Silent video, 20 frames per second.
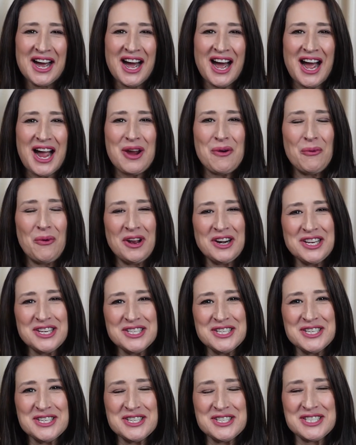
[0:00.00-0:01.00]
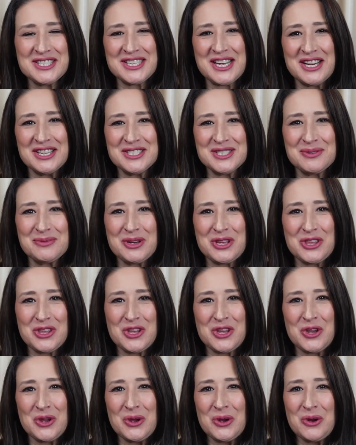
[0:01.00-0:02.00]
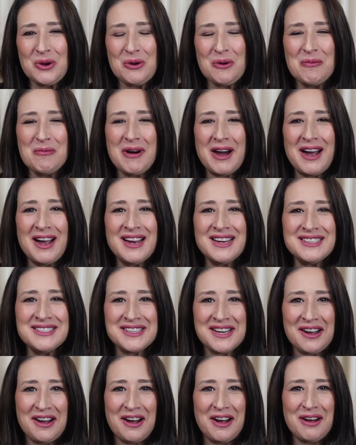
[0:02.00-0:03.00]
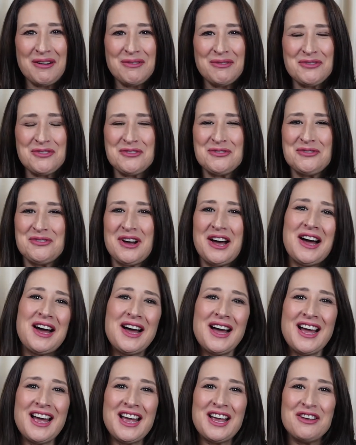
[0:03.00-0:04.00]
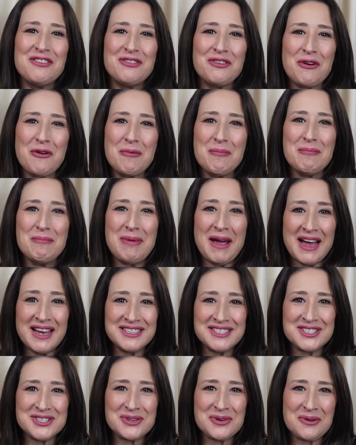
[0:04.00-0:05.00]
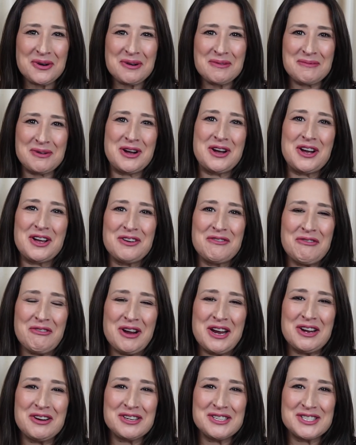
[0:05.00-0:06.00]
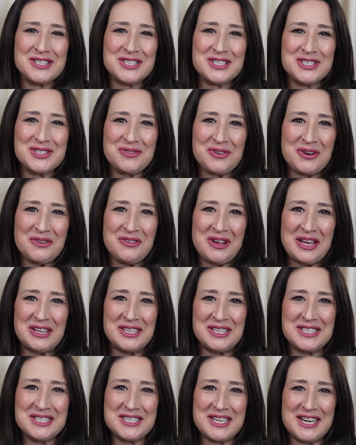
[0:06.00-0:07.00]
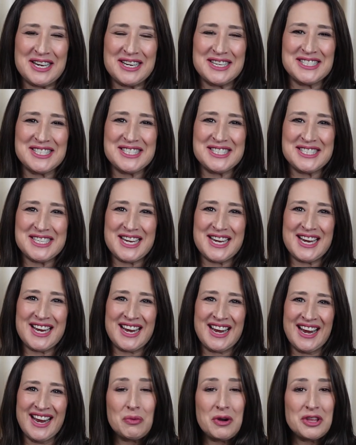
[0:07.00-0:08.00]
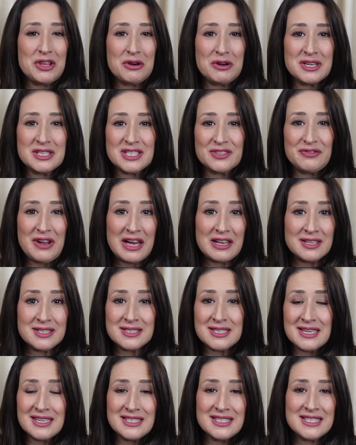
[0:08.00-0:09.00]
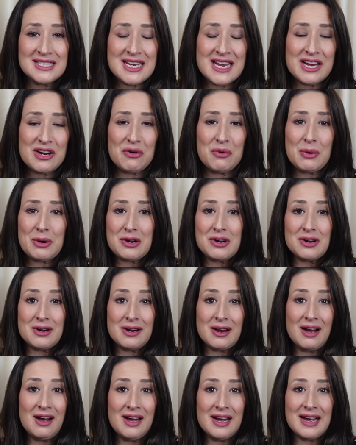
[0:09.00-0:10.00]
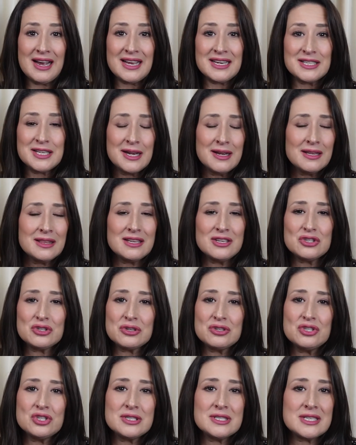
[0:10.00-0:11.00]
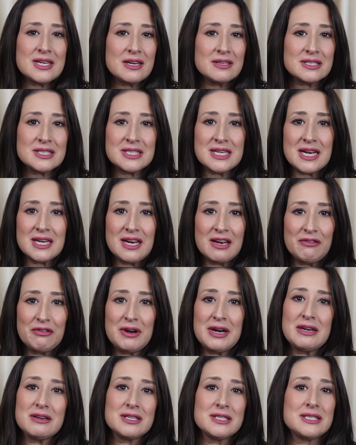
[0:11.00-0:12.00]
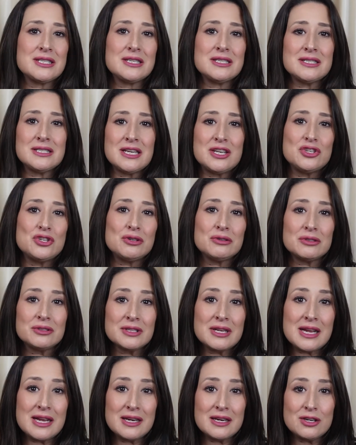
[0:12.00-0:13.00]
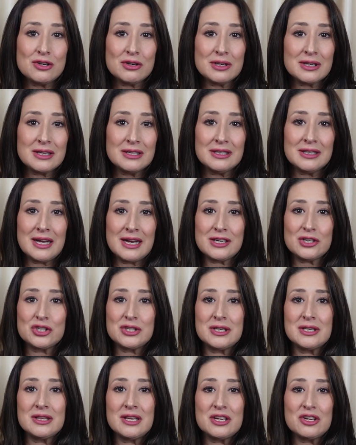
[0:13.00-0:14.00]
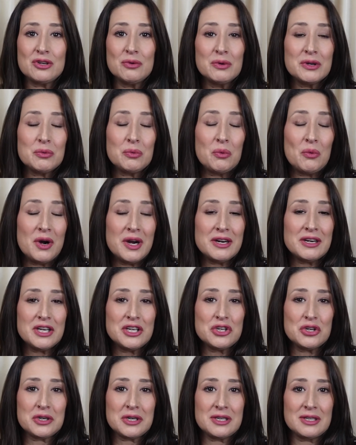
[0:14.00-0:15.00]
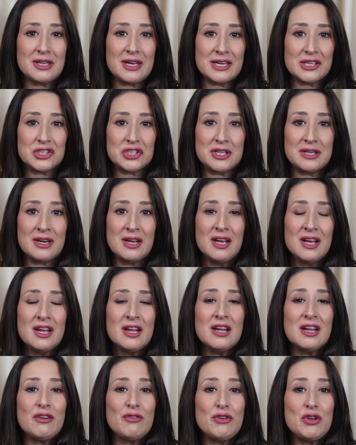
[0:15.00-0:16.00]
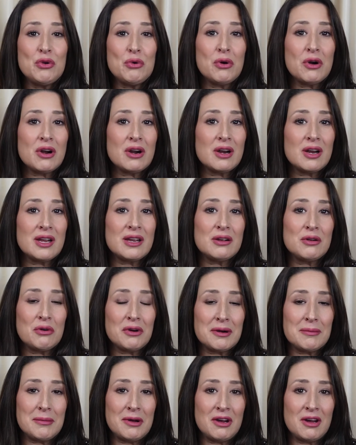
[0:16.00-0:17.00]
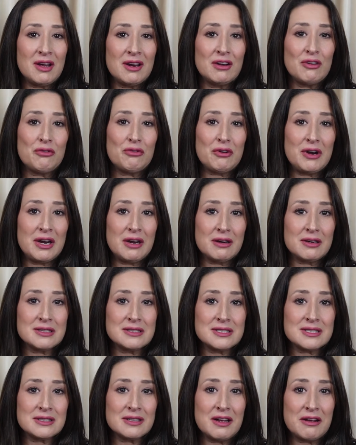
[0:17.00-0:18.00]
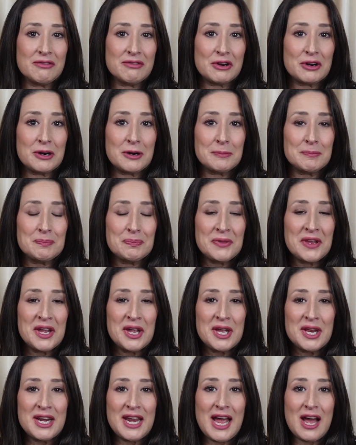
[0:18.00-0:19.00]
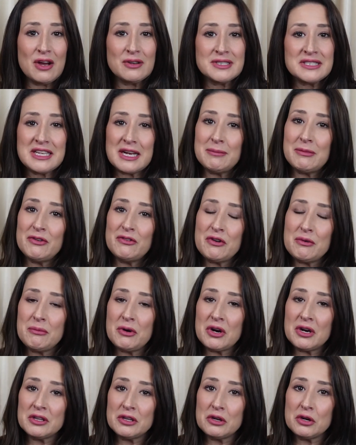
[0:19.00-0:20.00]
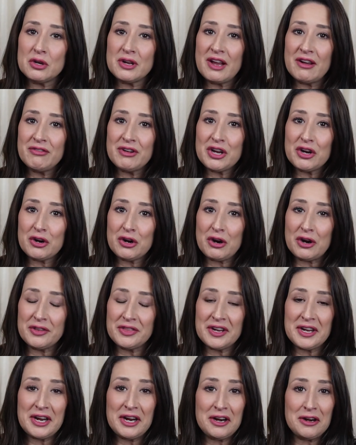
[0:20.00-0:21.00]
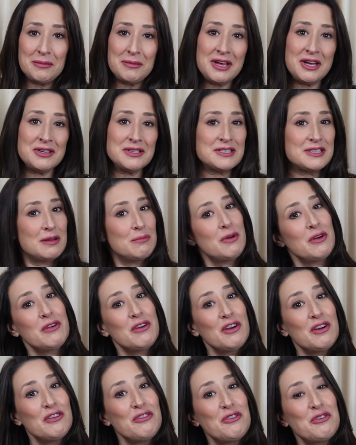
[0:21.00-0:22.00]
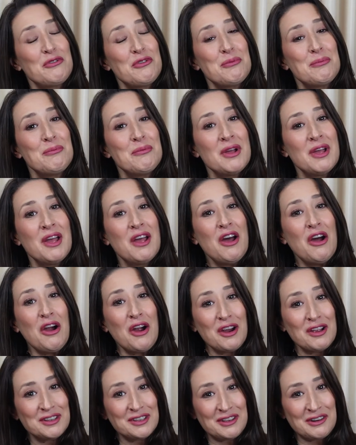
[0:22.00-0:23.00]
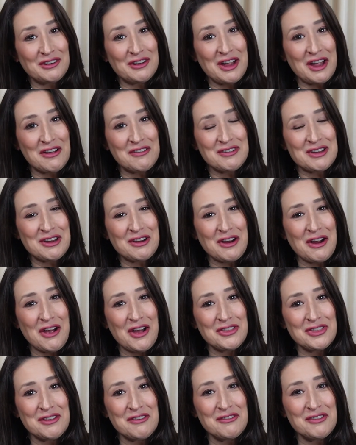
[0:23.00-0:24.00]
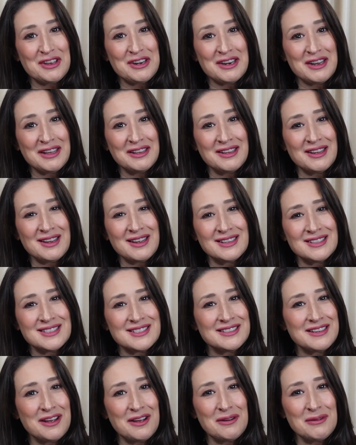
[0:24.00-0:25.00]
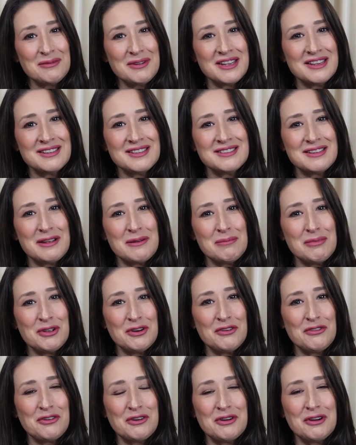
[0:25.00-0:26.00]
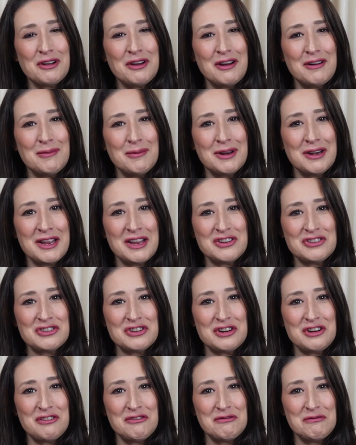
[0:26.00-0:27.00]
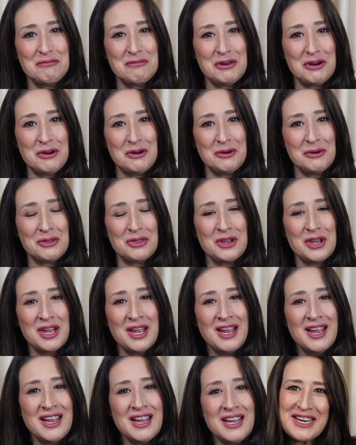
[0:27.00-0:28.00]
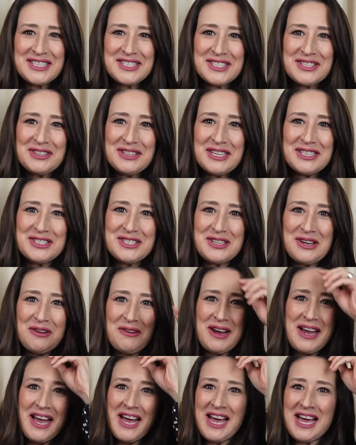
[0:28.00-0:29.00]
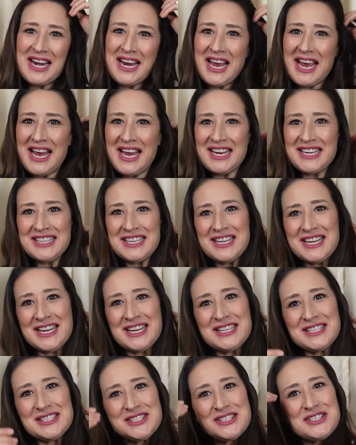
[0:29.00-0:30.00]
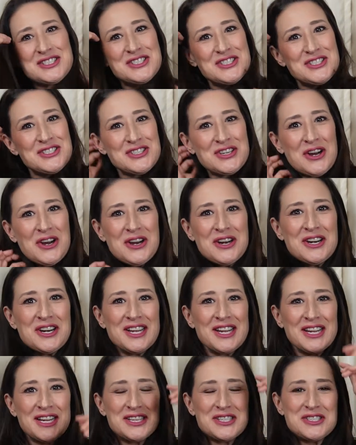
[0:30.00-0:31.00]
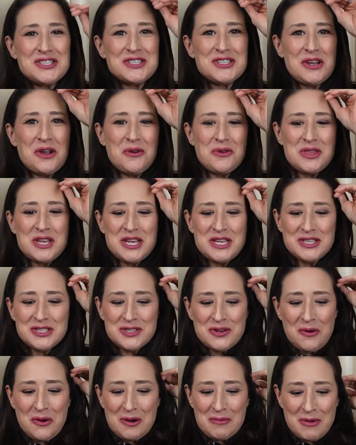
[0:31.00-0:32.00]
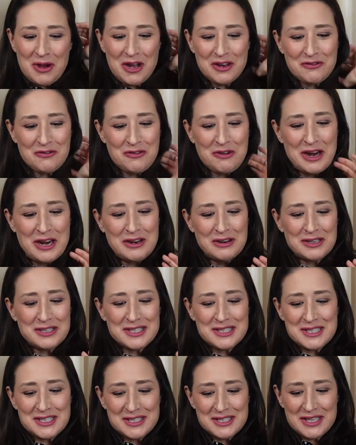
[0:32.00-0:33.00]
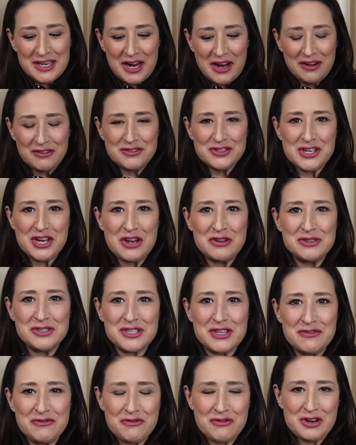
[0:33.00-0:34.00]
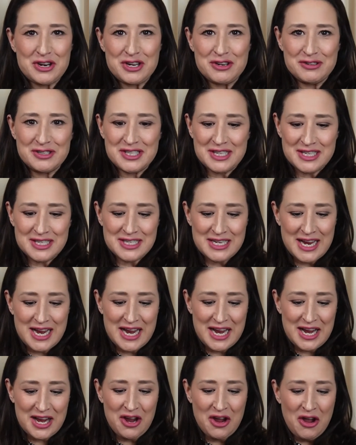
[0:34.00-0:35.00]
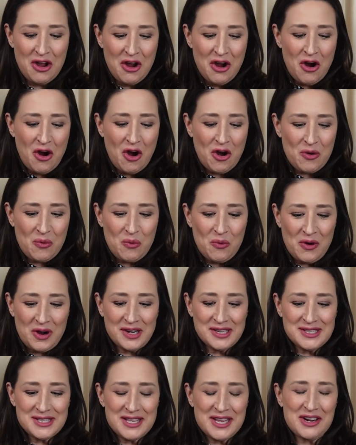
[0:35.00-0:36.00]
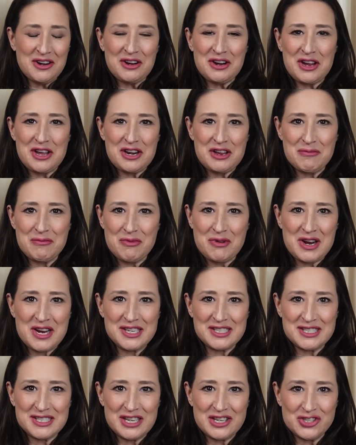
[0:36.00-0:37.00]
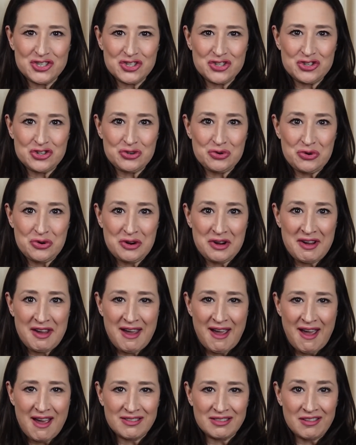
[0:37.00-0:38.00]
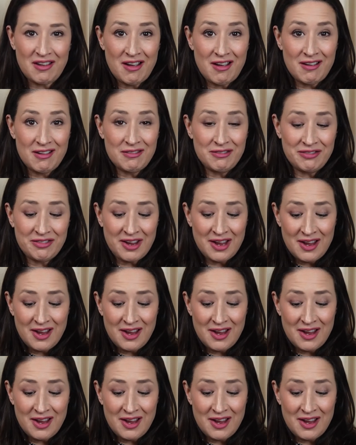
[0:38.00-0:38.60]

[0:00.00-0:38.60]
I wanted to discuss with you my top five best gourmand fragrances for Valentine's Day. Whether it's Valentine's Day or not, these are just outstanding fragrances that you'll need in your collection, that you would want in your collection if you are a gourmand fragrance lover. Now, some of them are a little heavier on the caramel, some of them are a little heavier on the vanilla, and some is a beautiful combination of both. Okay, so let's go ahead and get started. So these gourmand fragrances that I have chosen for you today are one that are going to bring such joy and love